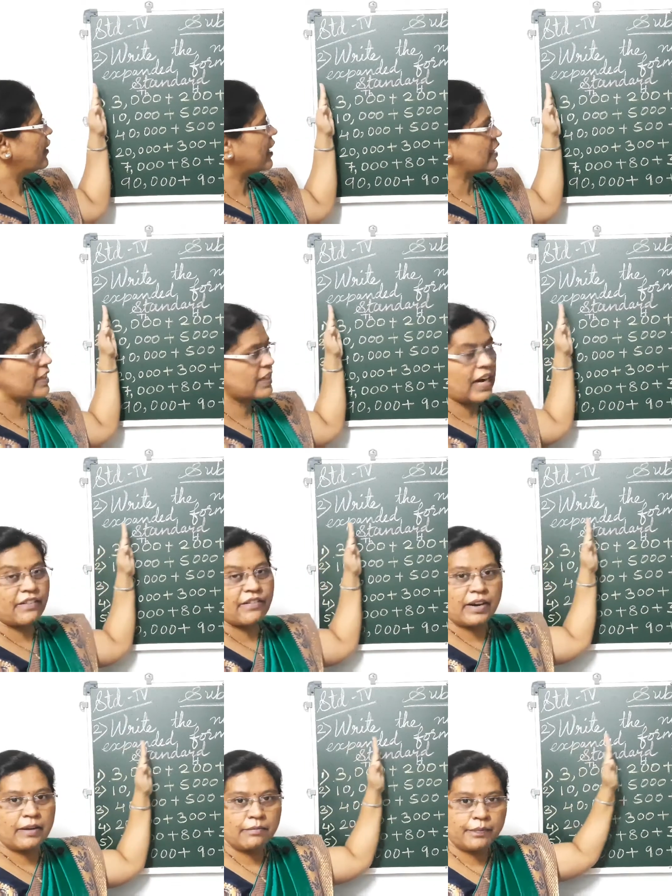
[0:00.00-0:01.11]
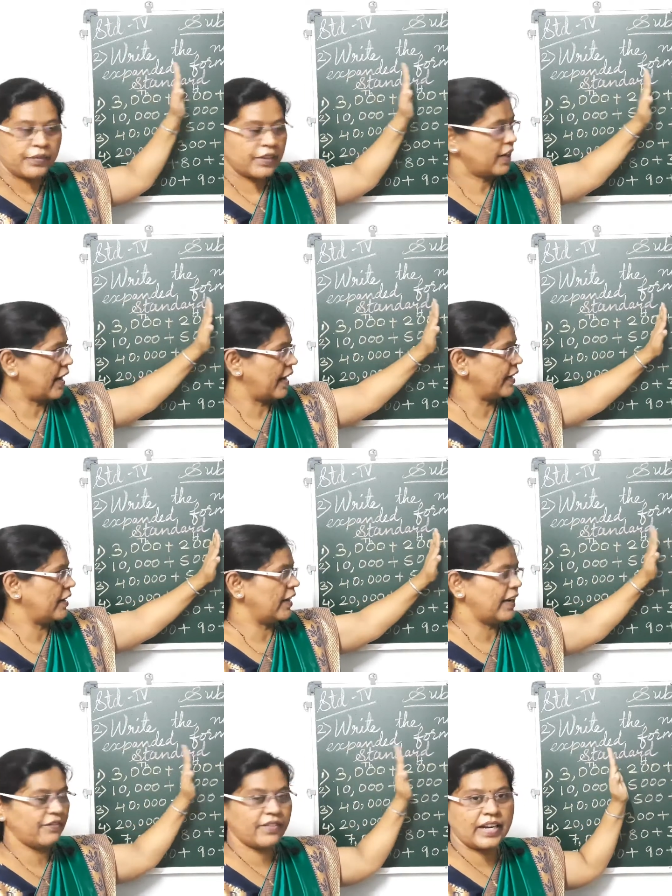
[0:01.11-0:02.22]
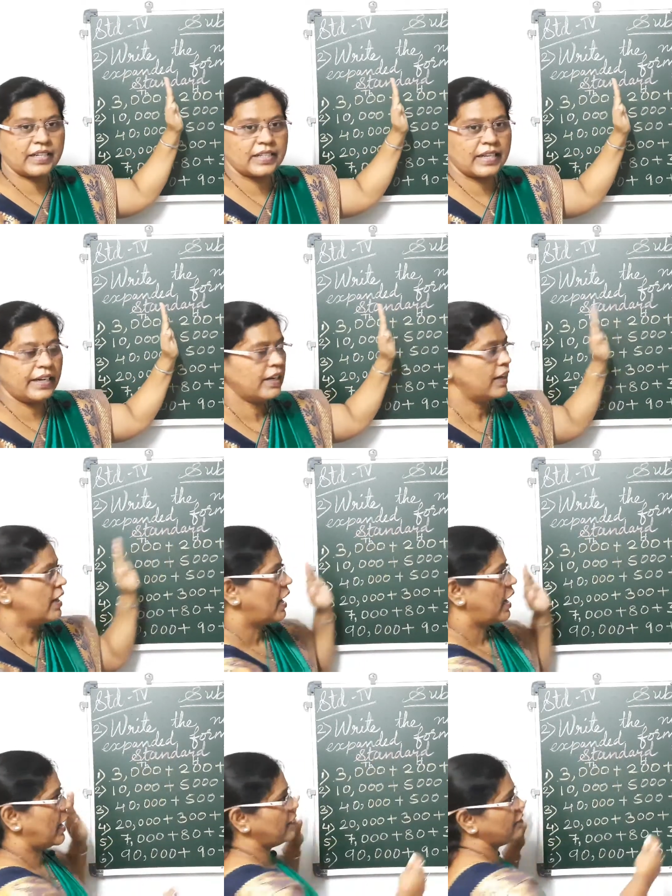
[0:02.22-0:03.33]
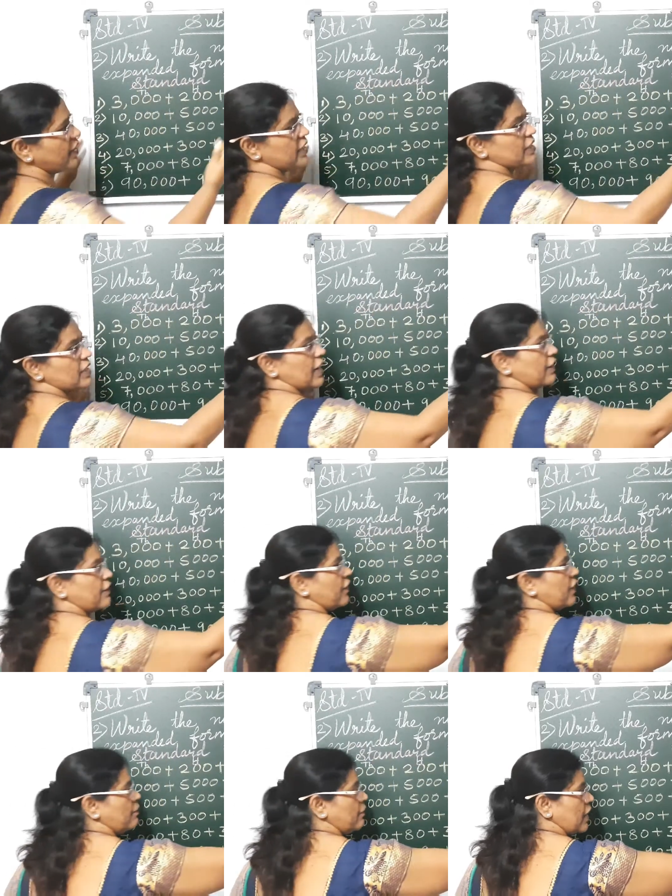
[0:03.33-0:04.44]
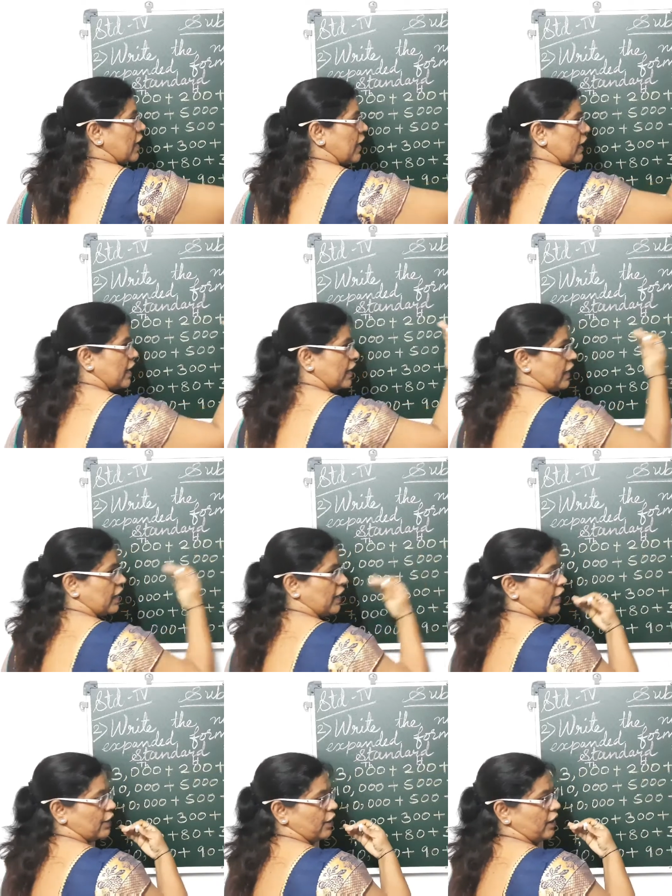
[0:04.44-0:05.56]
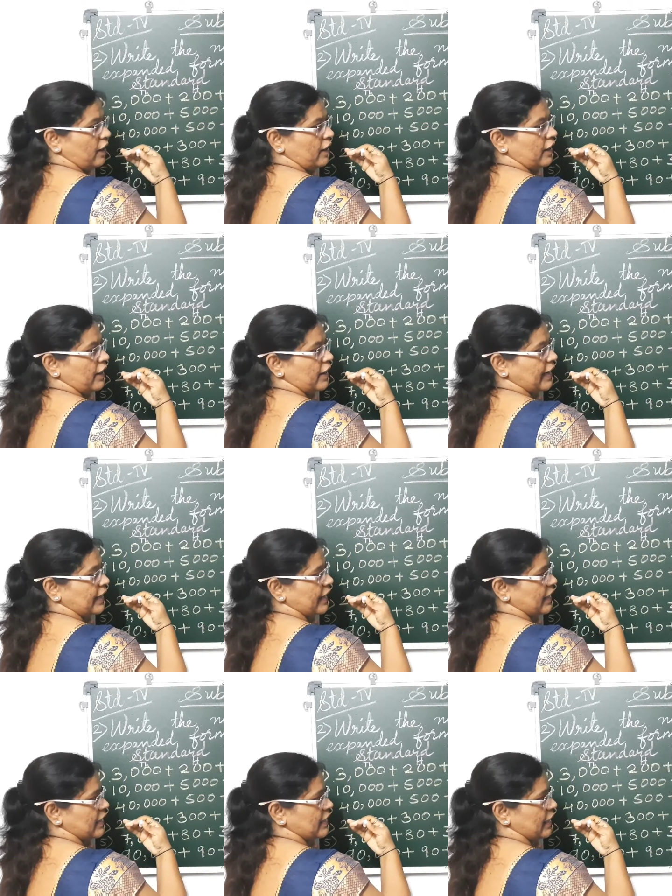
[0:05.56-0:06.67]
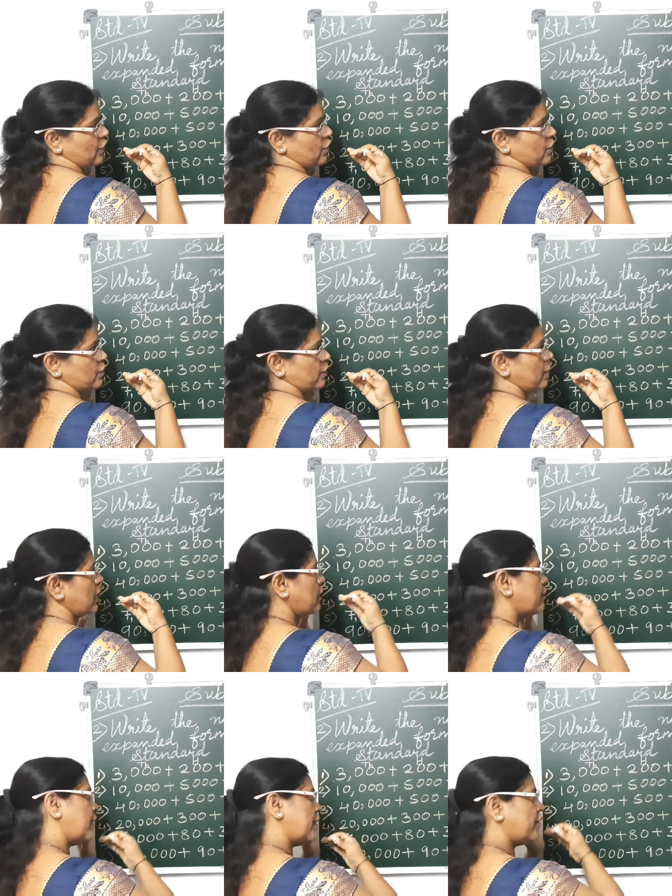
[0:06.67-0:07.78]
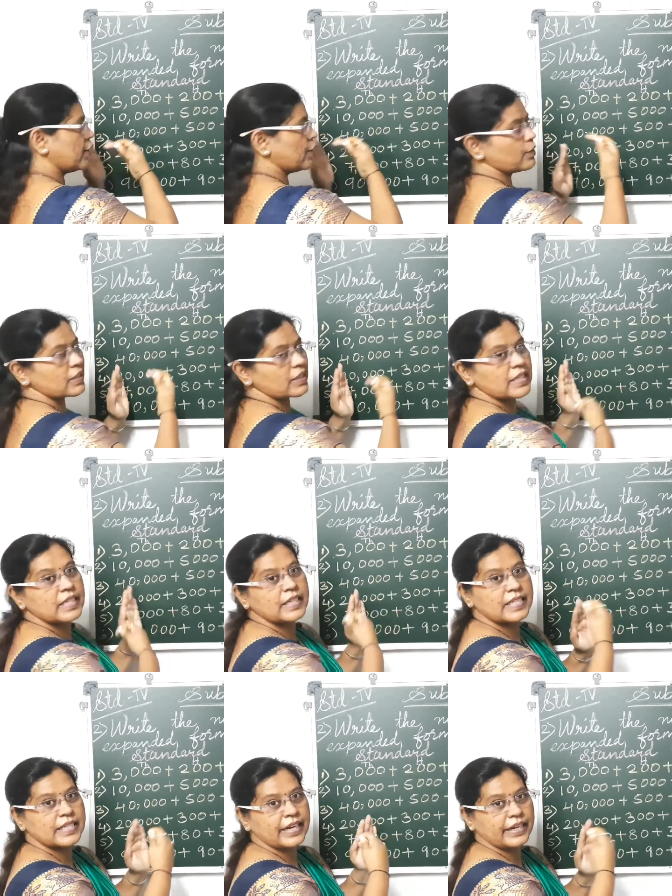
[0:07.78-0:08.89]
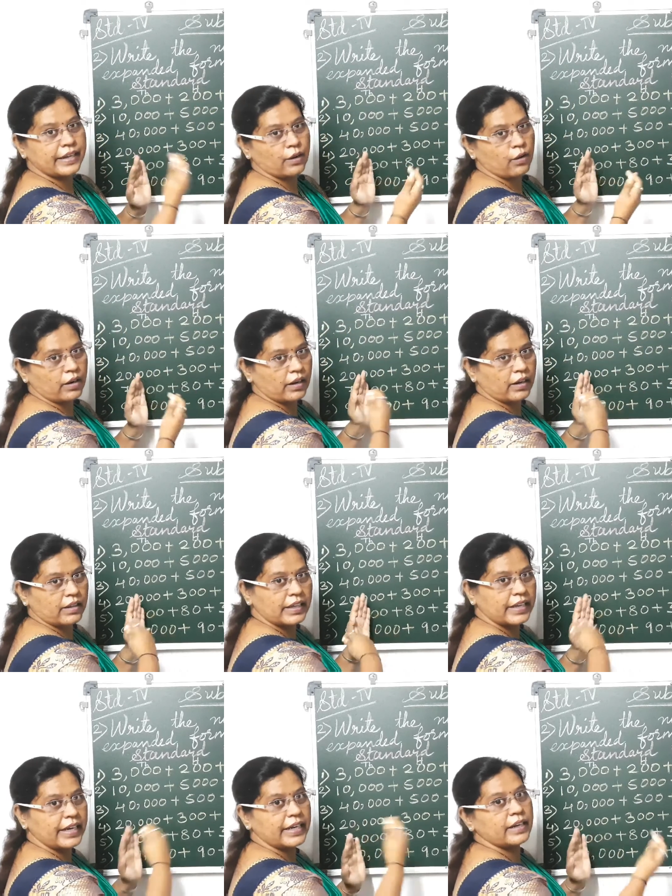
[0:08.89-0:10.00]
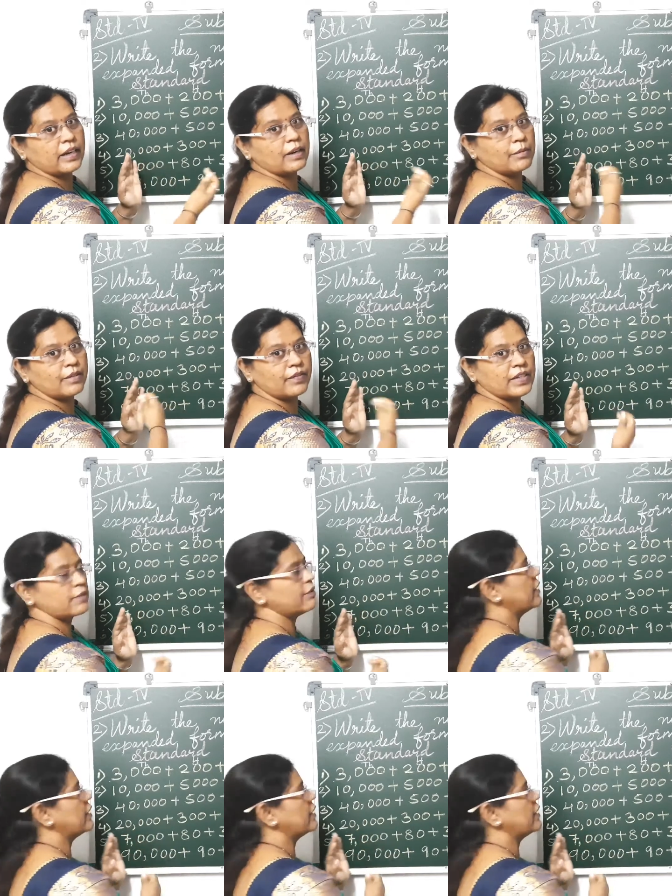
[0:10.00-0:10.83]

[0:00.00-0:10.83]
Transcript: We can start from right uh, left hand side or we can start from uh, your right hand side also. But we use this descending order. The greater number first